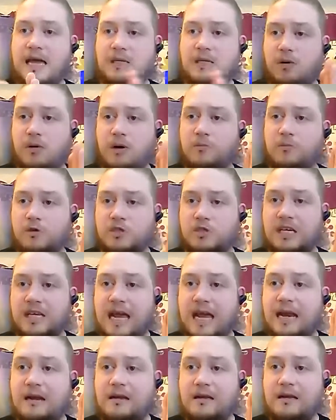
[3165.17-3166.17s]
it's pretty much
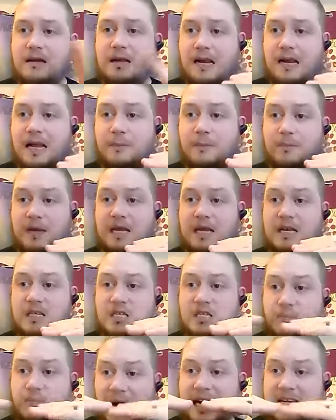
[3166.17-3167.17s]
again like being
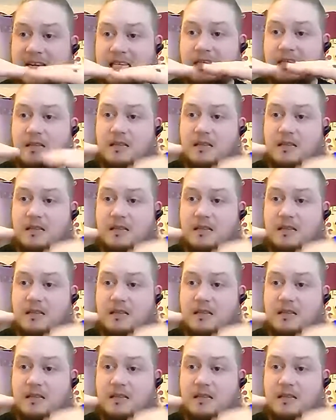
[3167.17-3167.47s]
spiked